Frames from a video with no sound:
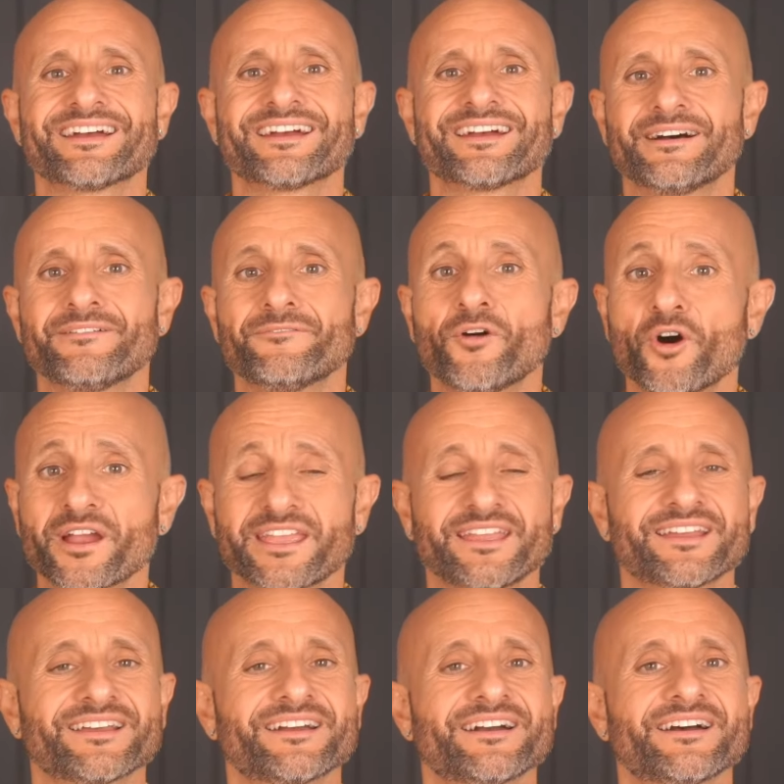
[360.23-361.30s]

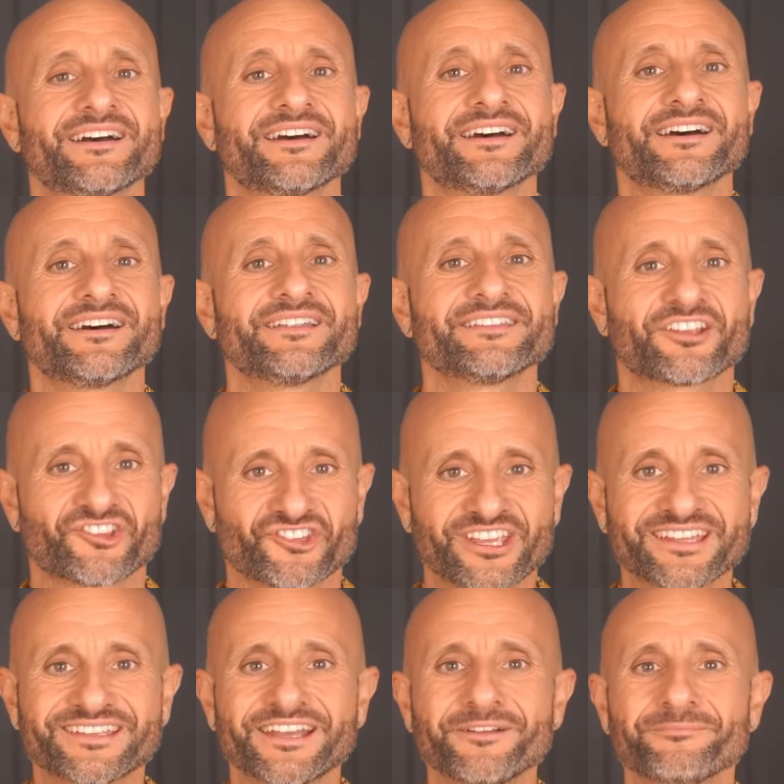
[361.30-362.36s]
Voi
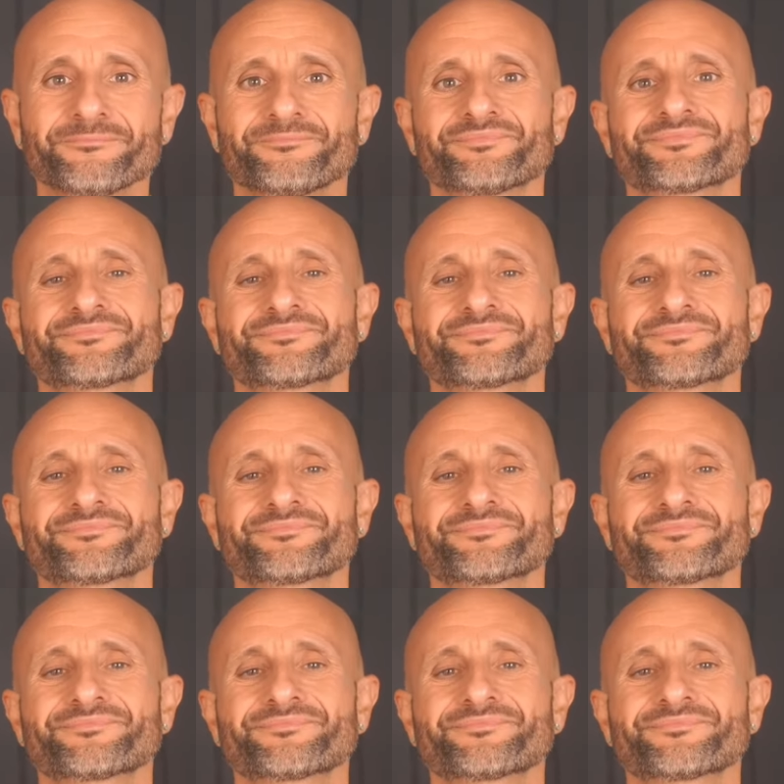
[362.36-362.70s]
nascete.